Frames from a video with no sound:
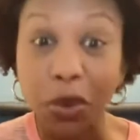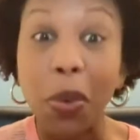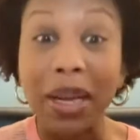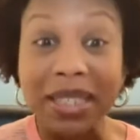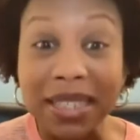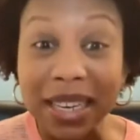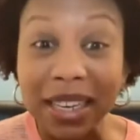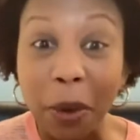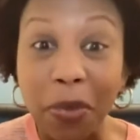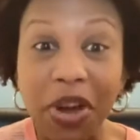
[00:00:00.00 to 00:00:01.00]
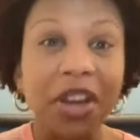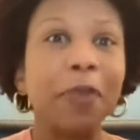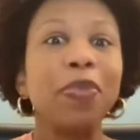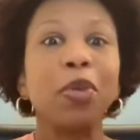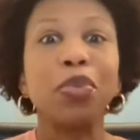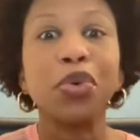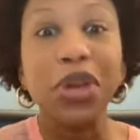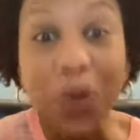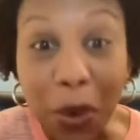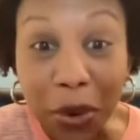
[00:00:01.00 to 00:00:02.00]
Requesting a book,
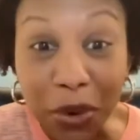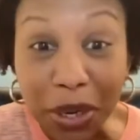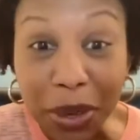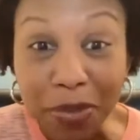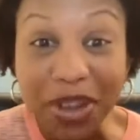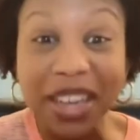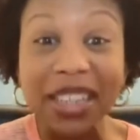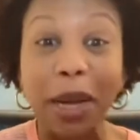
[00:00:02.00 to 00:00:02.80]
pre-ordering a book,